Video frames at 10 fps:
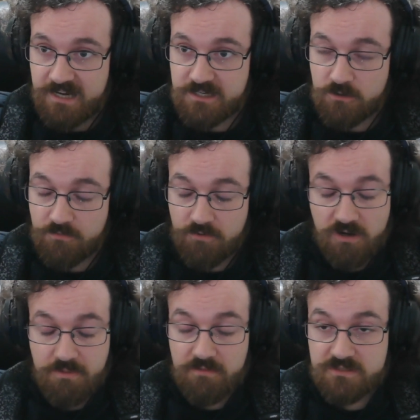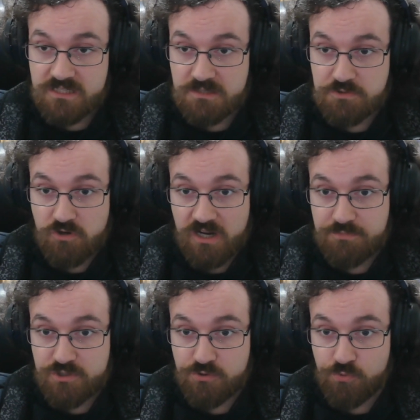if you're going to be able to subscribe
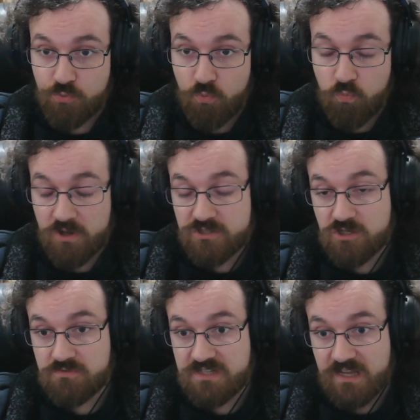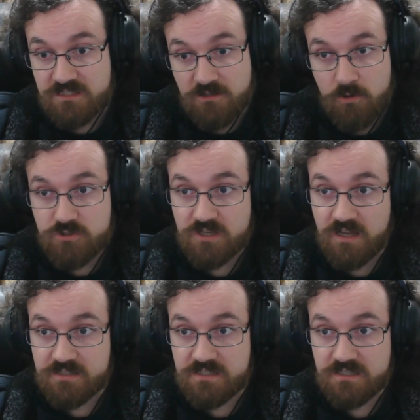to one service that has loads of
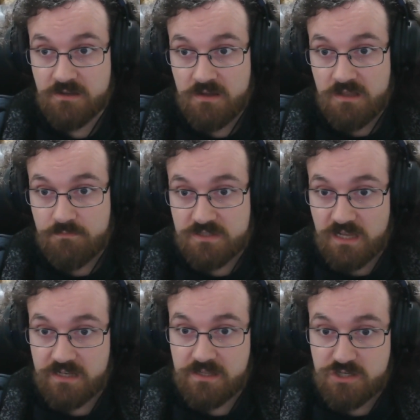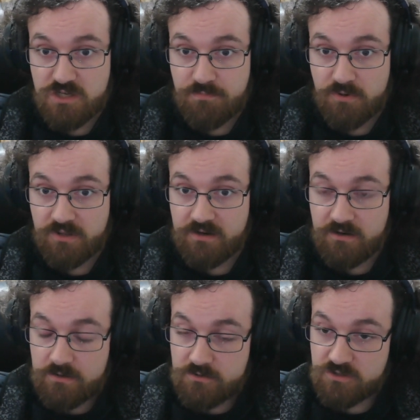content for slightly cheaper than
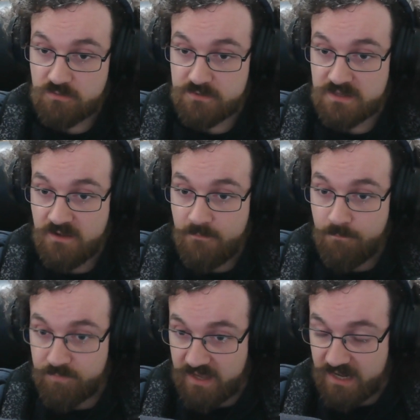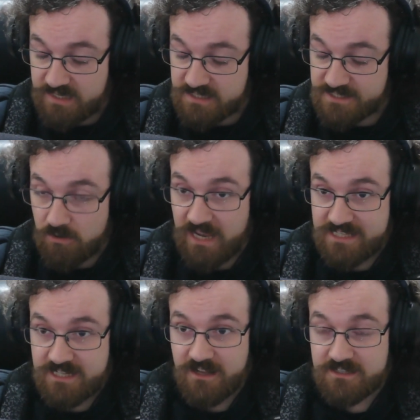another service that has
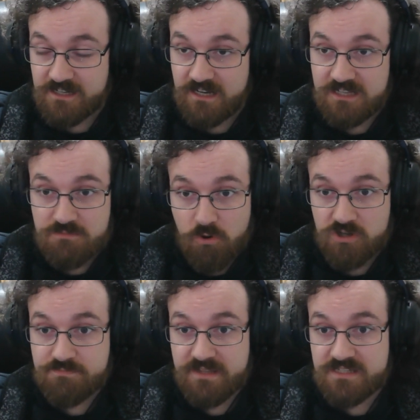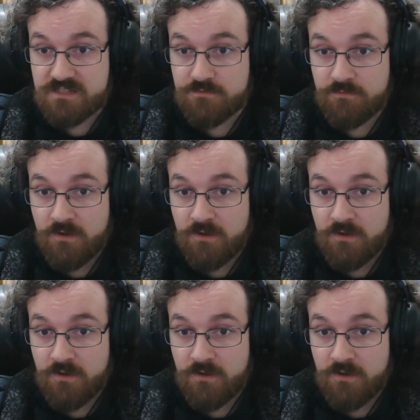less content and is more expensive,